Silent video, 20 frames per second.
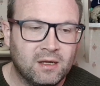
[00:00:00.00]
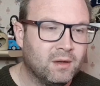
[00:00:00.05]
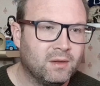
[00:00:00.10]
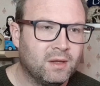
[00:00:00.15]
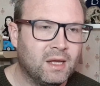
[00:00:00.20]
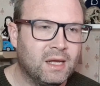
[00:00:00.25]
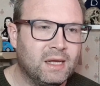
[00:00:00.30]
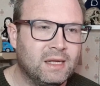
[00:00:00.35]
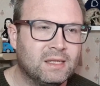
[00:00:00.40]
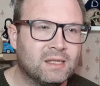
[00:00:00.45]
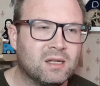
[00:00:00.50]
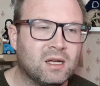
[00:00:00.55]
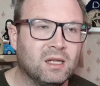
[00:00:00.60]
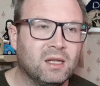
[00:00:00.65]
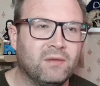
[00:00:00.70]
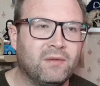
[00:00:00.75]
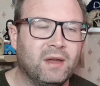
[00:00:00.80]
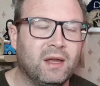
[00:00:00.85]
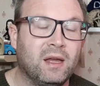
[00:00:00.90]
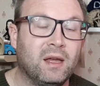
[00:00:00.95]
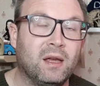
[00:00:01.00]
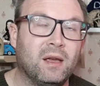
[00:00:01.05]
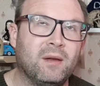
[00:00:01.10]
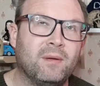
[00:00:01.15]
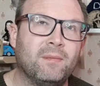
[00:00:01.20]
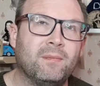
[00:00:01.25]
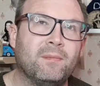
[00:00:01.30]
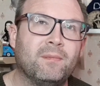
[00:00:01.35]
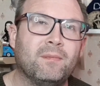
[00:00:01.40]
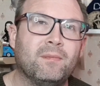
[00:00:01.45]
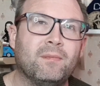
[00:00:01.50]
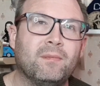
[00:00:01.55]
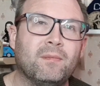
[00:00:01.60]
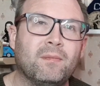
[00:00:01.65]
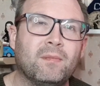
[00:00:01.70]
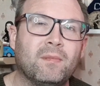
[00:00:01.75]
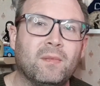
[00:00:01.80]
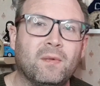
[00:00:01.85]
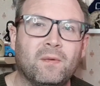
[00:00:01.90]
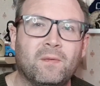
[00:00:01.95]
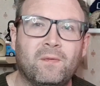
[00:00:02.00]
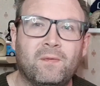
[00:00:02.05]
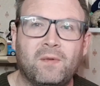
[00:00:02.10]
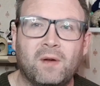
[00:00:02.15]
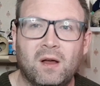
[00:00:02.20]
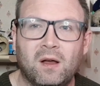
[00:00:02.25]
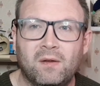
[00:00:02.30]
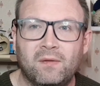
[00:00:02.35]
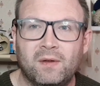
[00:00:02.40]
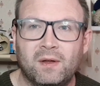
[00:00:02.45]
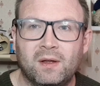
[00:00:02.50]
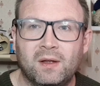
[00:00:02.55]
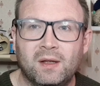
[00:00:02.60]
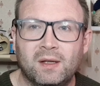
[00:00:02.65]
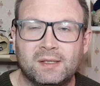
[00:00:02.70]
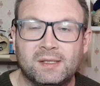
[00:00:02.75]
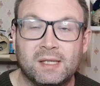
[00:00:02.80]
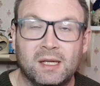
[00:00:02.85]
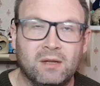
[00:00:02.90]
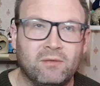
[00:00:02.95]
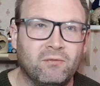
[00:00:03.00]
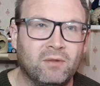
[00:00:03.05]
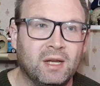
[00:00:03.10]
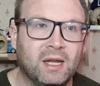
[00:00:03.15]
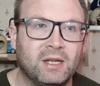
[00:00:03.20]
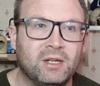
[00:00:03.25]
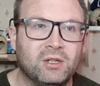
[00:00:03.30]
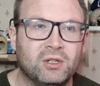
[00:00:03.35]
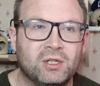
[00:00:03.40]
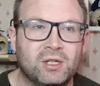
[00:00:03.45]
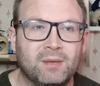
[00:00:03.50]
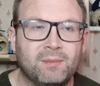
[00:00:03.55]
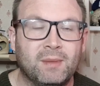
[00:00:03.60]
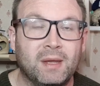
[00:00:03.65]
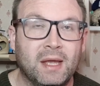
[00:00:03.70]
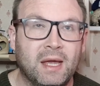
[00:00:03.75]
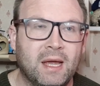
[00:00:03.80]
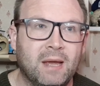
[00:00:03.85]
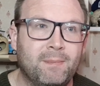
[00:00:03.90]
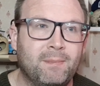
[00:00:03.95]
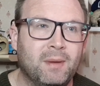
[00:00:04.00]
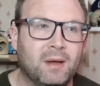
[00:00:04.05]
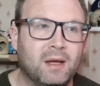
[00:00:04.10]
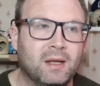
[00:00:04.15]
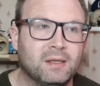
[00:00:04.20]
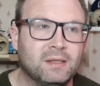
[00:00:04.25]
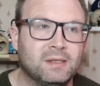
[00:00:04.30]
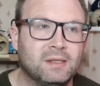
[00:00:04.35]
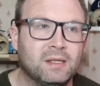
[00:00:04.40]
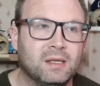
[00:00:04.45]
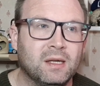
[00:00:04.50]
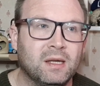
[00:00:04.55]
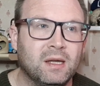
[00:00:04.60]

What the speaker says: There is kind of a father-son relationship there, but